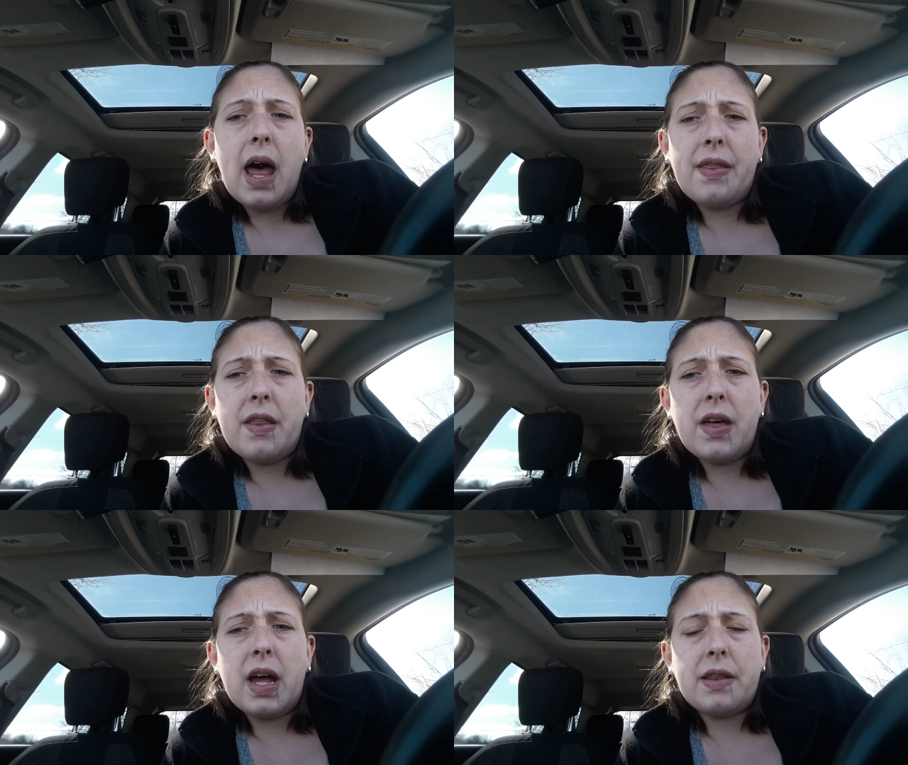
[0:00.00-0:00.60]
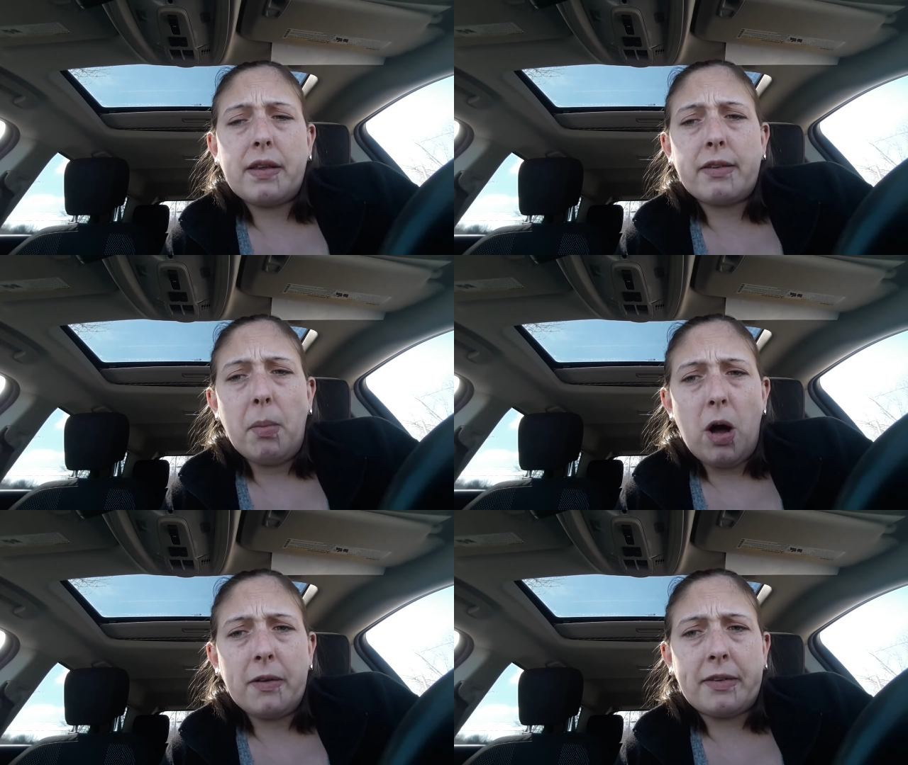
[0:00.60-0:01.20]
And then they had the
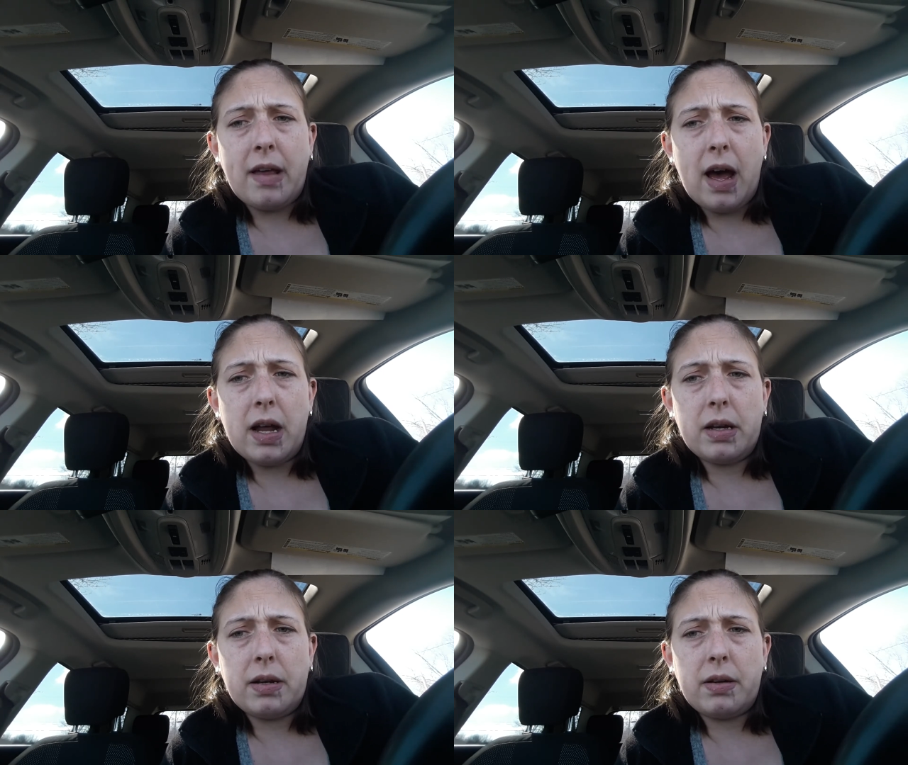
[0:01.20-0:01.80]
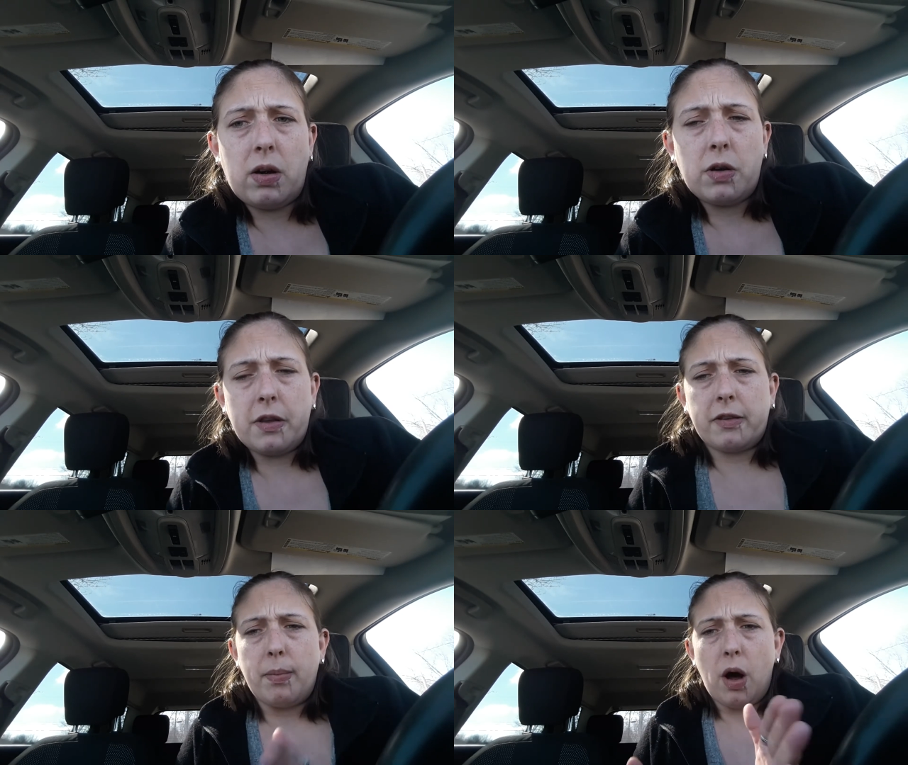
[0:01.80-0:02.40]
small set, or
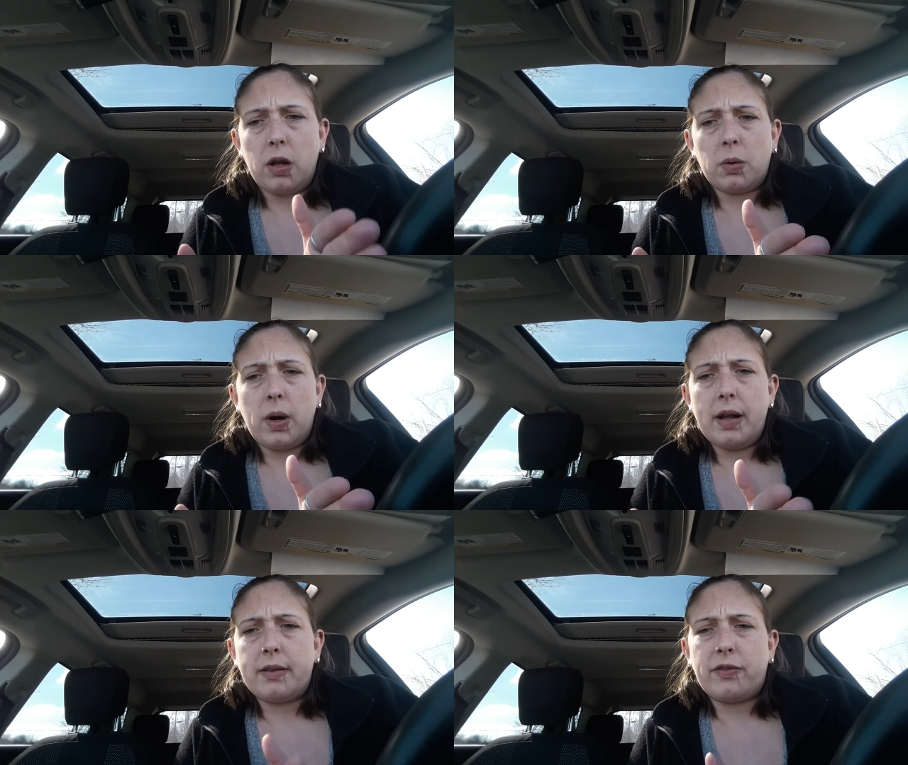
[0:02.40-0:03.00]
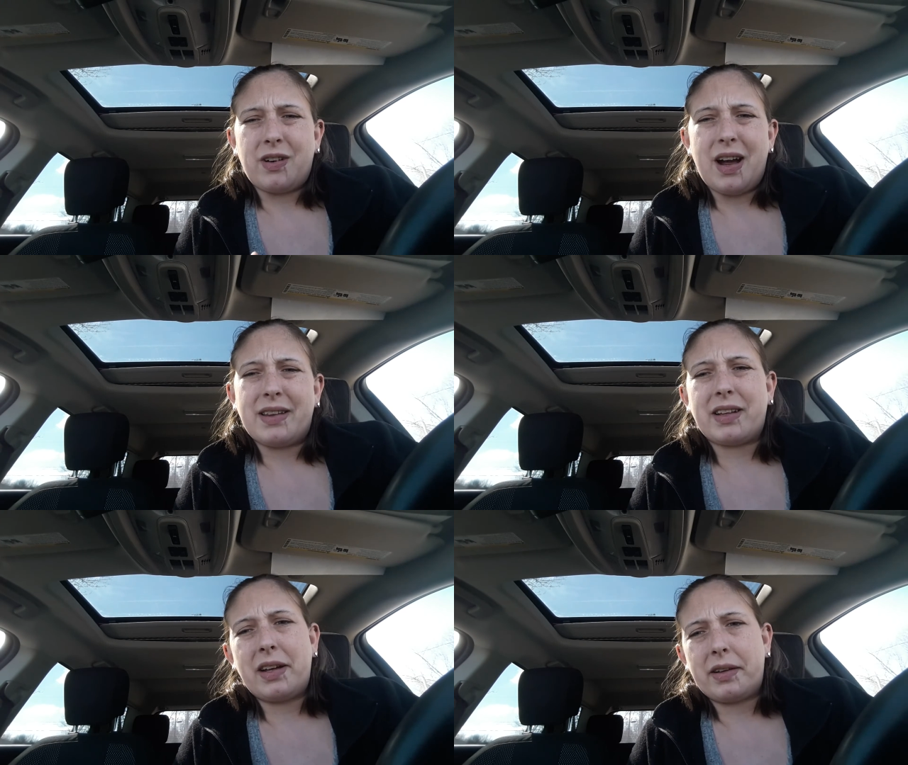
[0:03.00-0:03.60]
the smaller ones for I
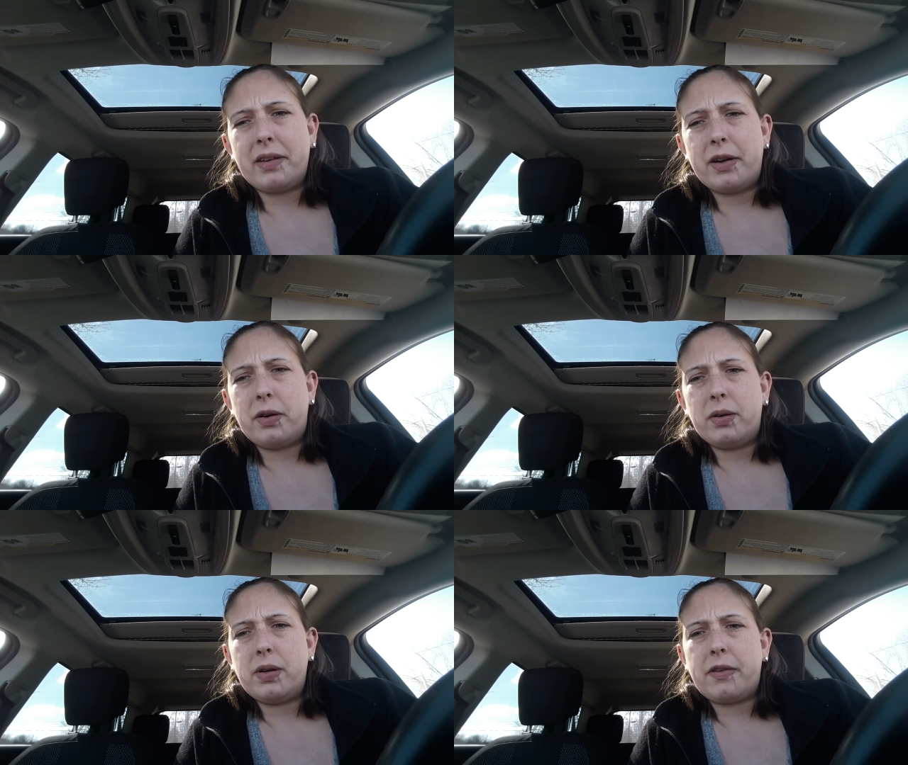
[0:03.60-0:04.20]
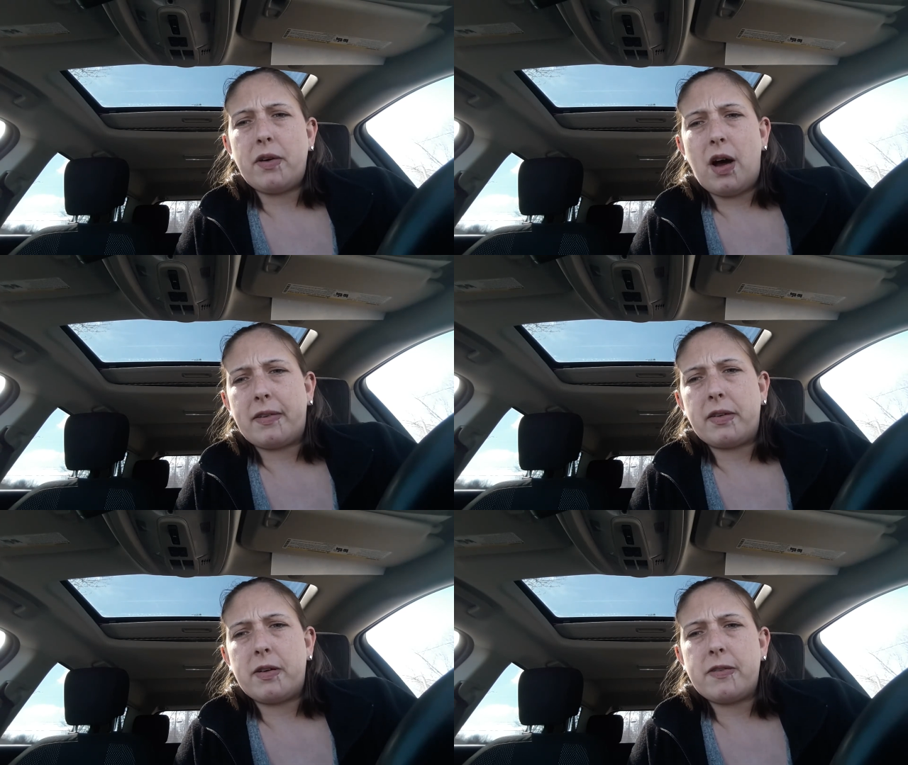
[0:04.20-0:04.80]
think like little
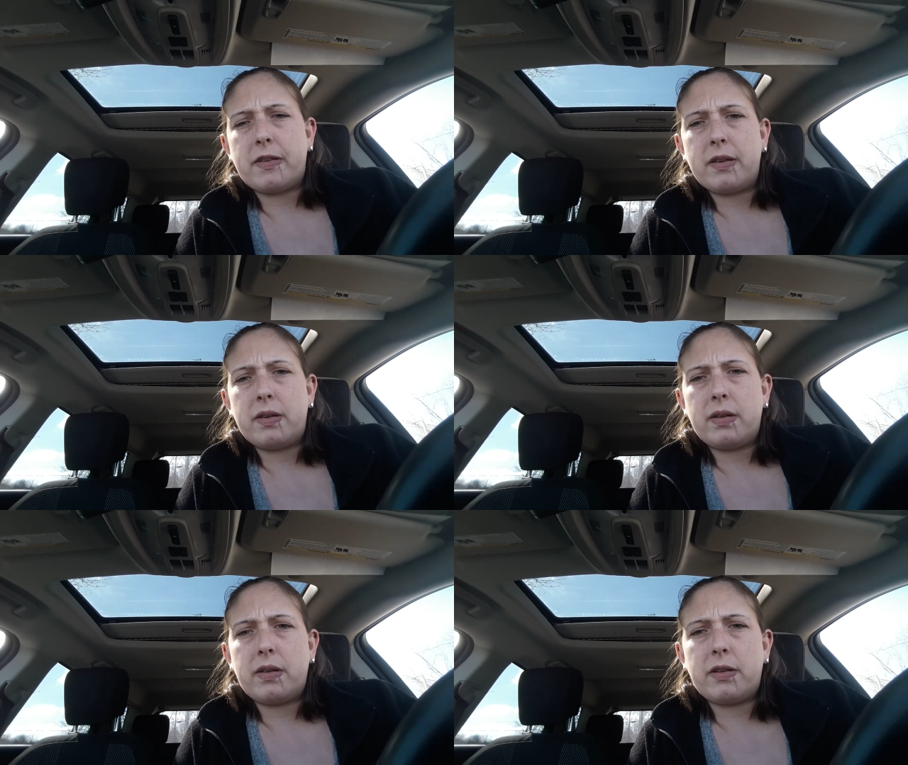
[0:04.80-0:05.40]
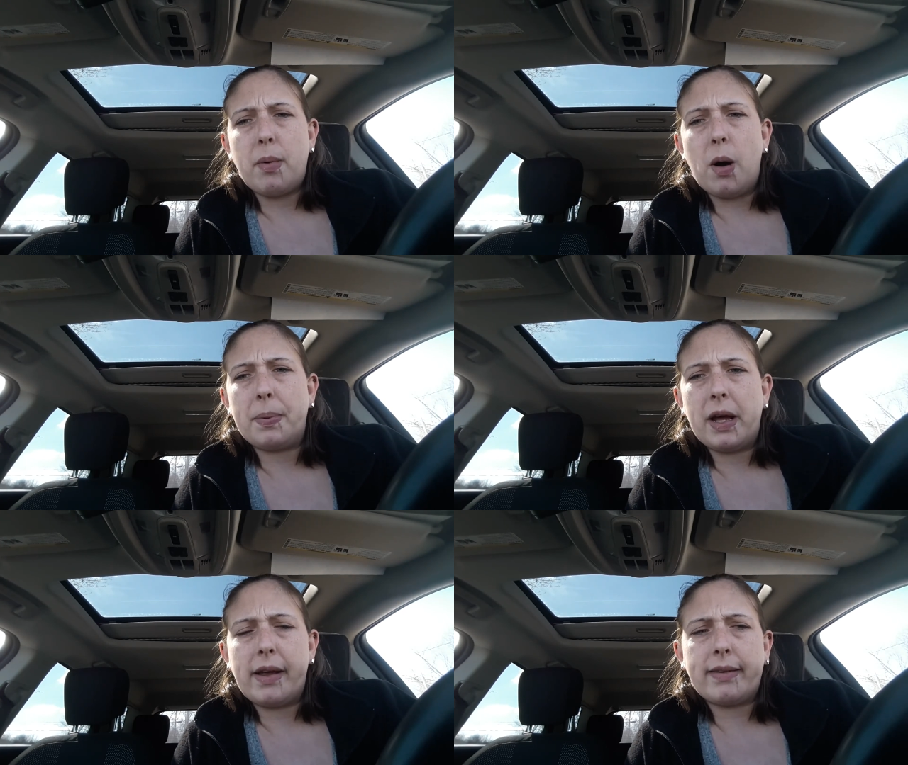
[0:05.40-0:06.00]
saucers and small
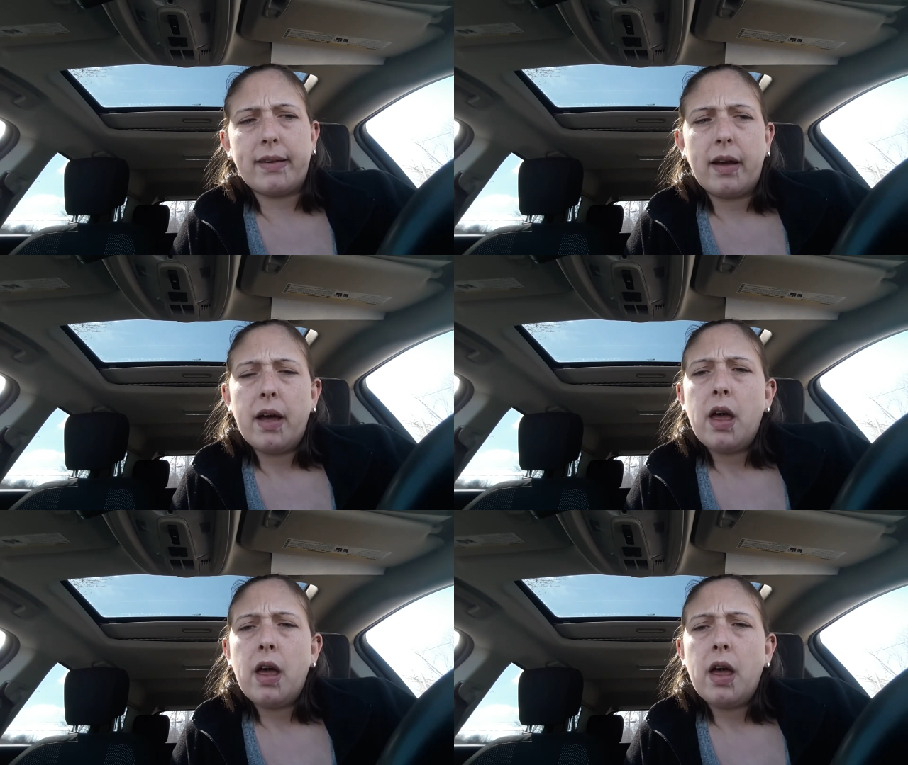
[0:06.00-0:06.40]
plates.